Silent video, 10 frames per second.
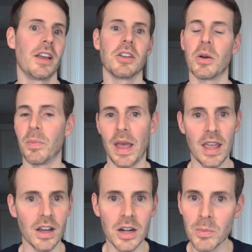you're
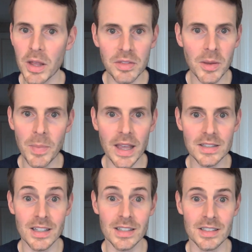paying on a monthly
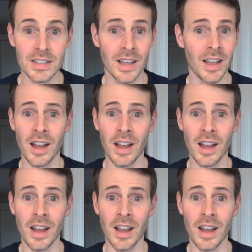basis.